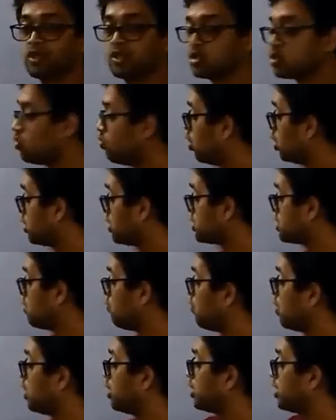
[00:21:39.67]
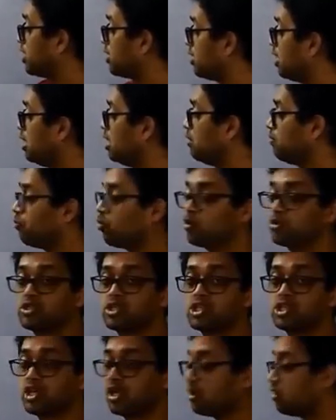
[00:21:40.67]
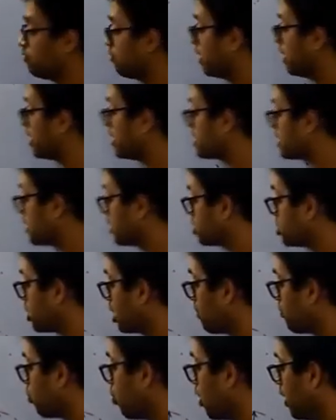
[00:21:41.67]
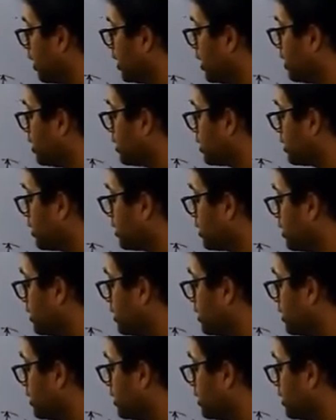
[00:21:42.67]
So what is the vertical position? Where is initial point?